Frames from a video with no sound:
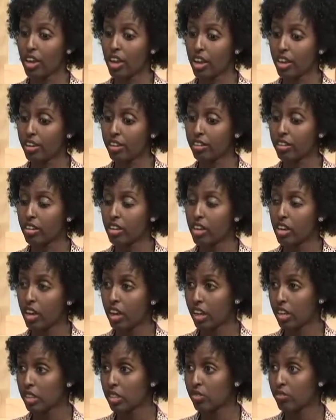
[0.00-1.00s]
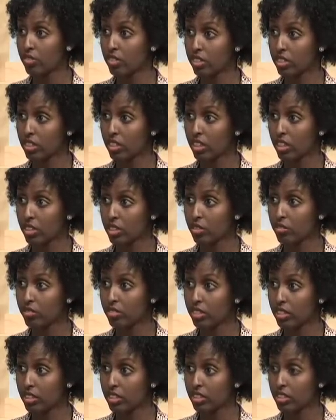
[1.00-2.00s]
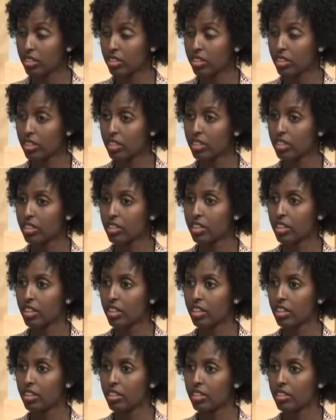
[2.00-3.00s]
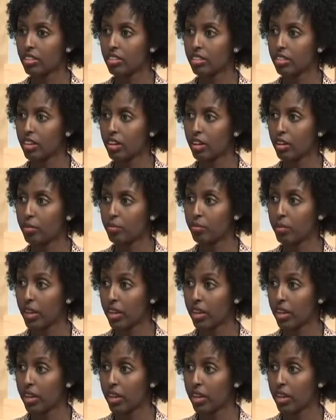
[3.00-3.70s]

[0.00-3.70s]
And as a result of this study and um,